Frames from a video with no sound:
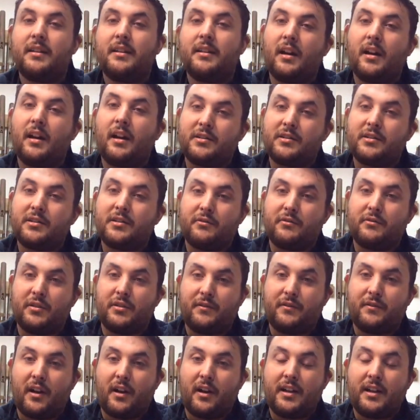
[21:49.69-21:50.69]
Mm-hmm. Ask for
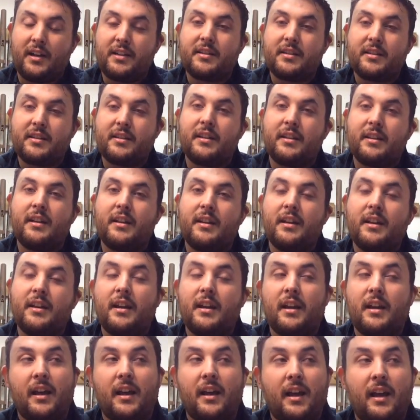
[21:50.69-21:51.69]
advice,
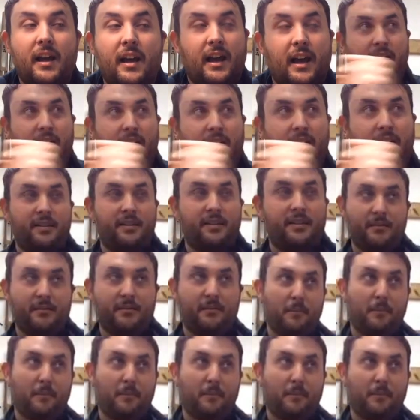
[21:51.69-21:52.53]
and